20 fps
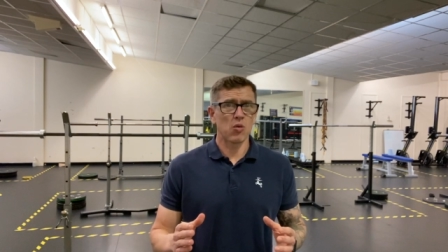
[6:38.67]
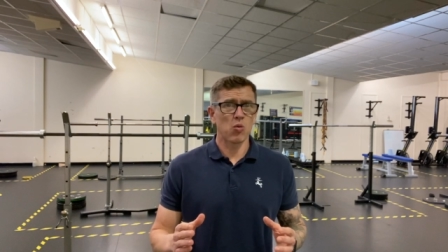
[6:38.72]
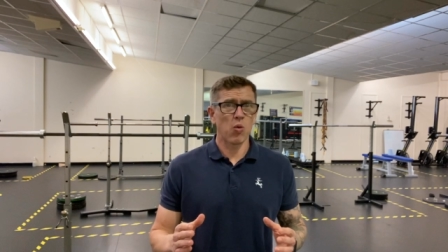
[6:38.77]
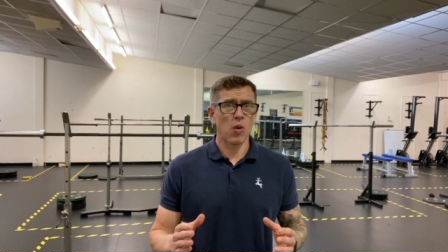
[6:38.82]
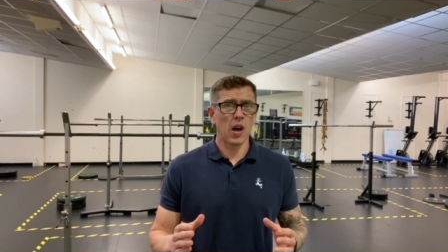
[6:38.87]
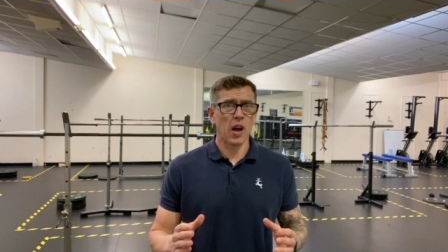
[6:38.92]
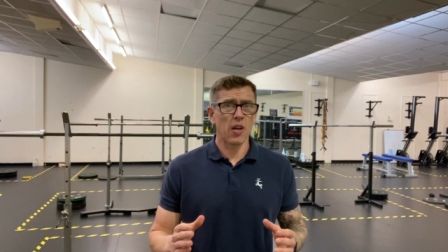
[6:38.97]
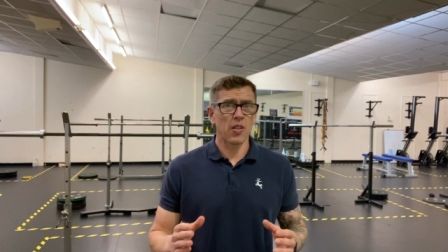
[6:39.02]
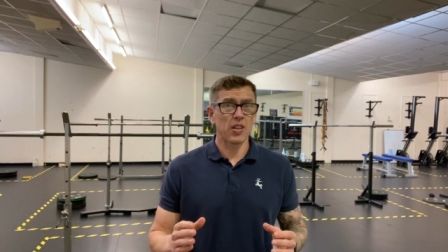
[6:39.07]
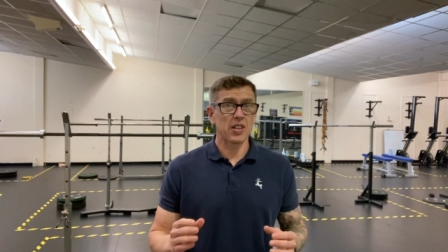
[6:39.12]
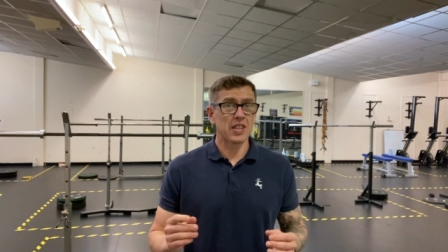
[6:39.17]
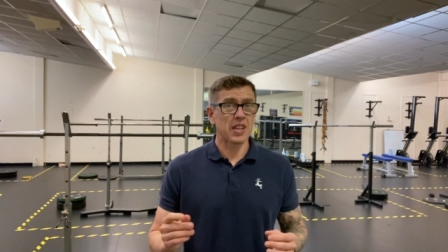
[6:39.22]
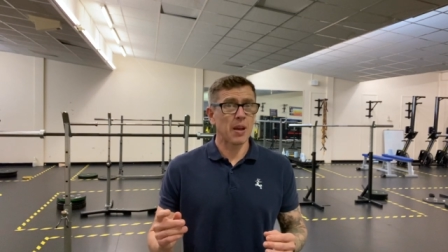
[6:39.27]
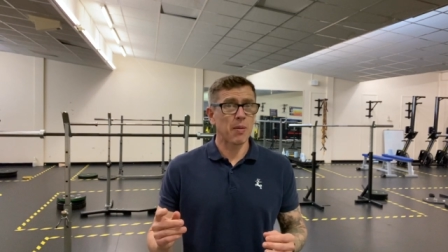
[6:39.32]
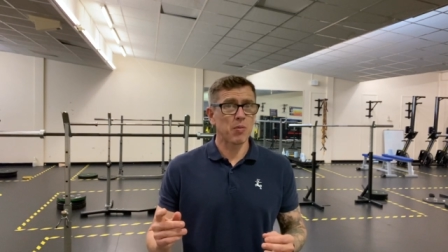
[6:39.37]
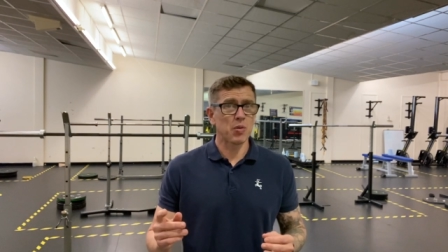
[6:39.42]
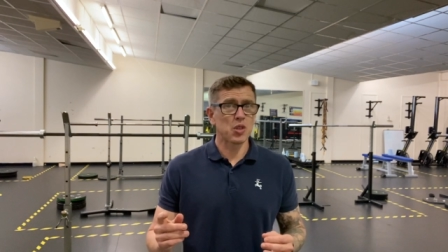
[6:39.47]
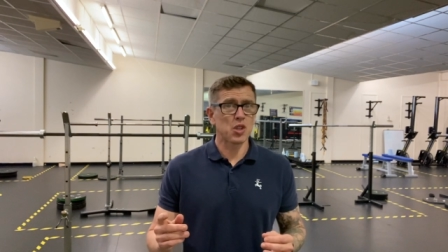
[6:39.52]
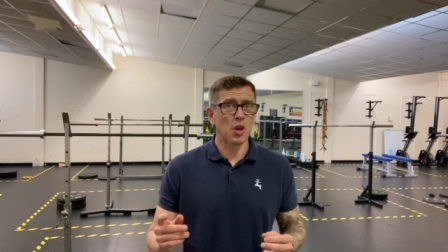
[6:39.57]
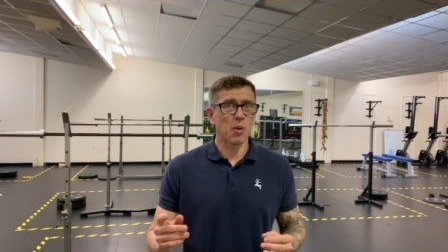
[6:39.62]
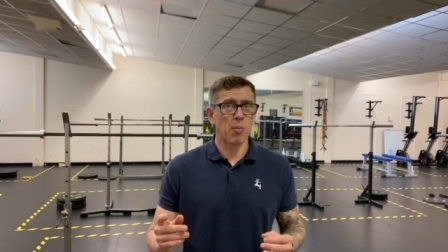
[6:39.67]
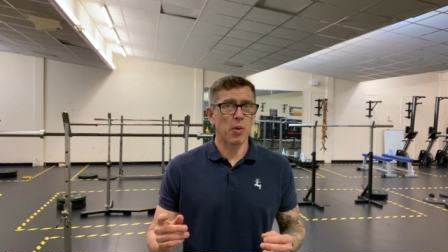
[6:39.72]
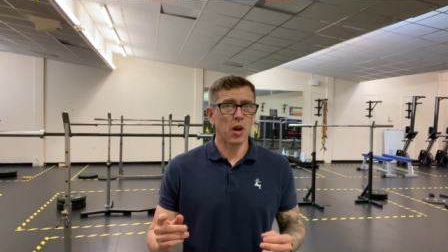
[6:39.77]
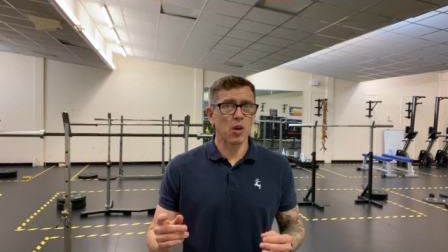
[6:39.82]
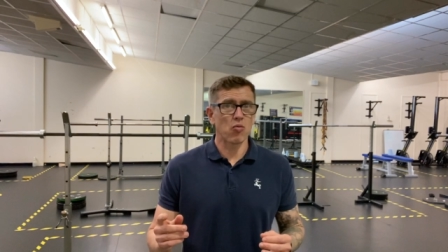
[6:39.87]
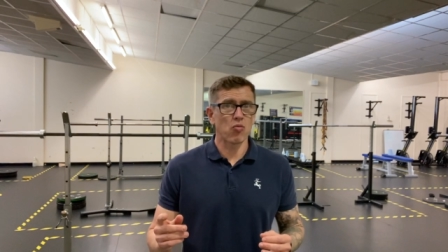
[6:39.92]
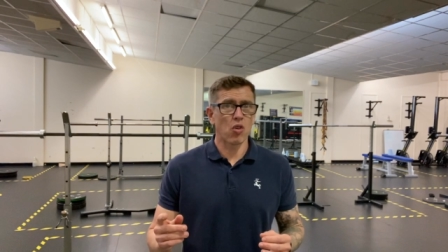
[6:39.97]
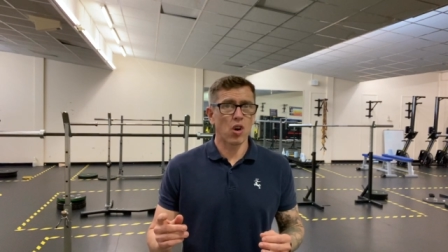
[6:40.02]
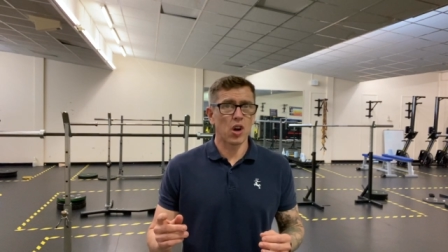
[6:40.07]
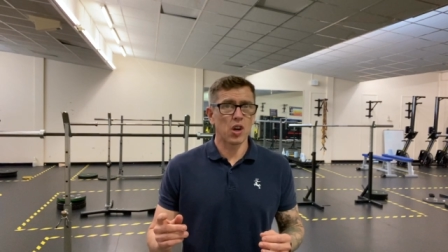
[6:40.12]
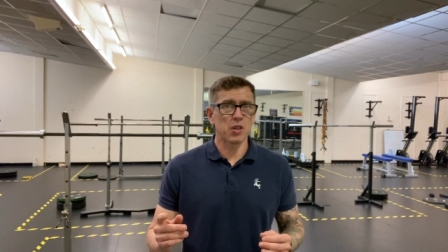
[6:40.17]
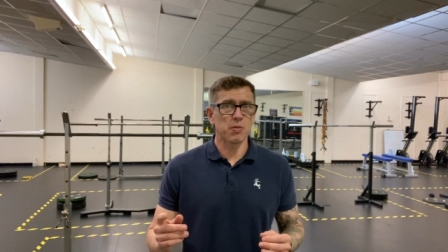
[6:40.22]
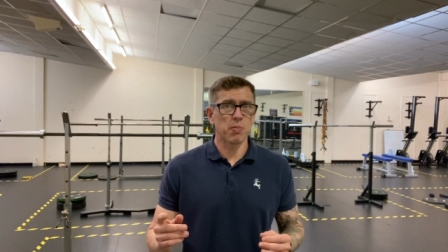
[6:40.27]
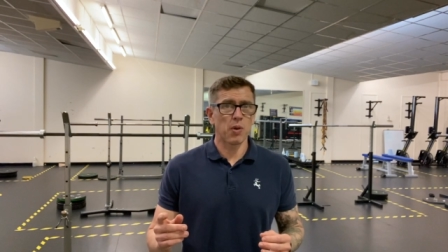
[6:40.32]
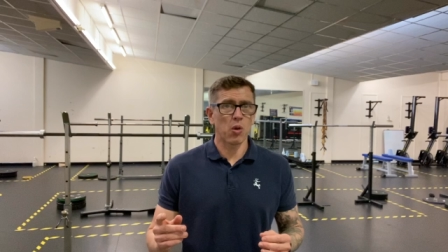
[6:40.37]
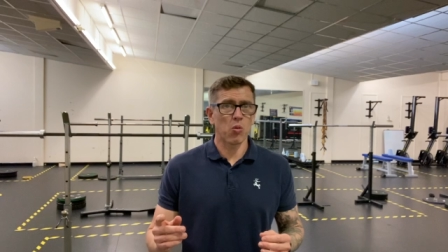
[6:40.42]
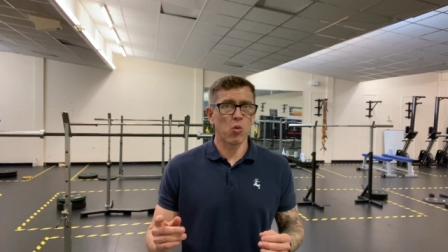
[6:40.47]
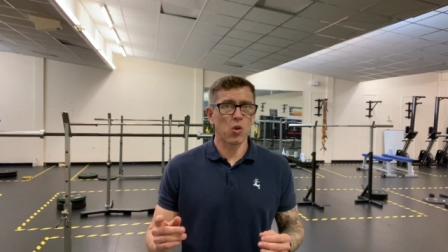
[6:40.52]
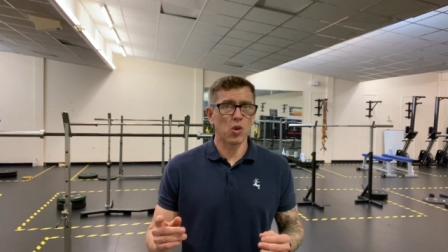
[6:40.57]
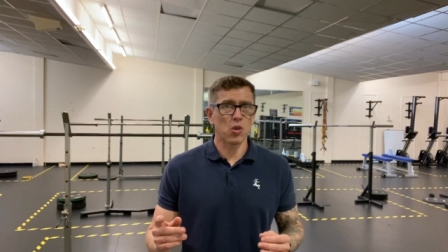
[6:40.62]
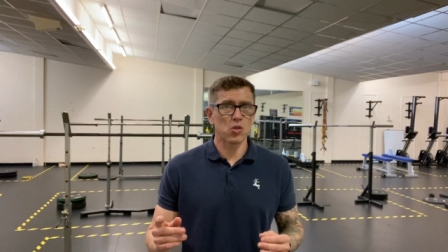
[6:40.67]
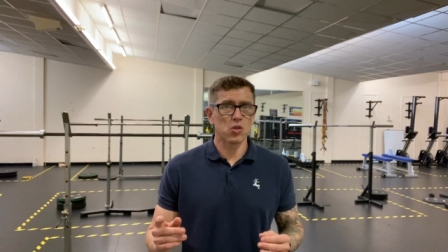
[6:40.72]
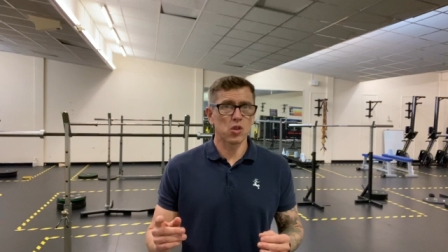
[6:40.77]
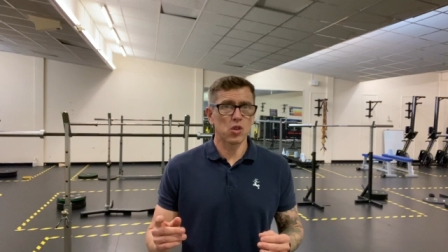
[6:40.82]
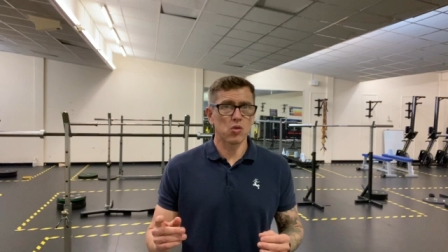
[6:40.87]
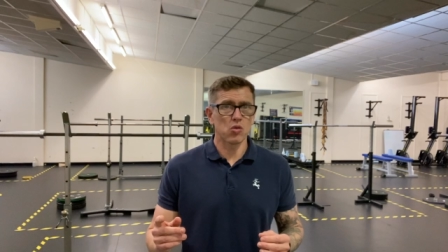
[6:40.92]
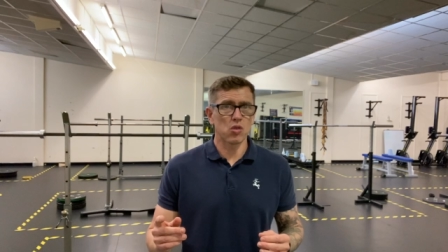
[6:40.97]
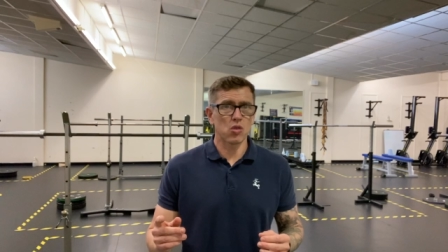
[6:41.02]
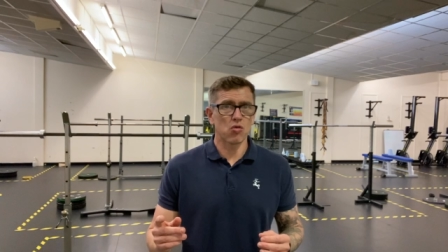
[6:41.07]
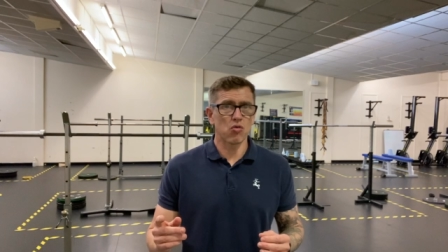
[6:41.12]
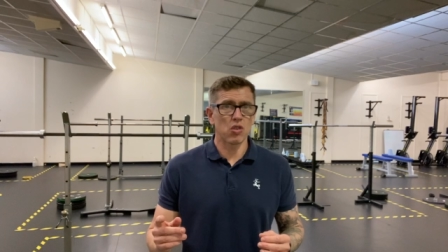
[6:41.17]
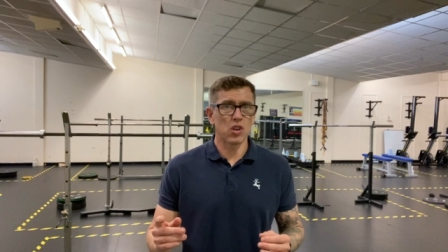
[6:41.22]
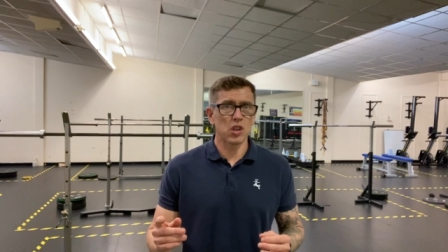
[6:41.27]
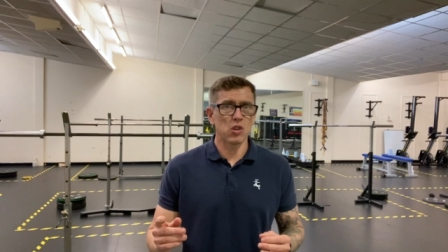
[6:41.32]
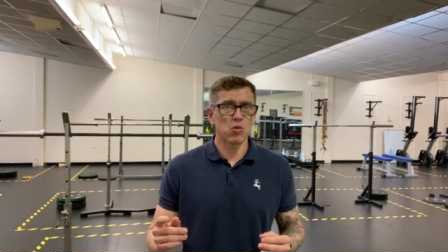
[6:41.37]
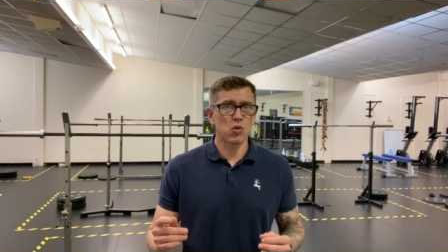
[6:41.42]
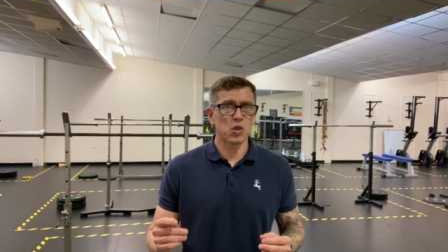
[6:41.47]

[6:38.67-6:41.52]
well, the temperature might rise by 1 or 2 degrees,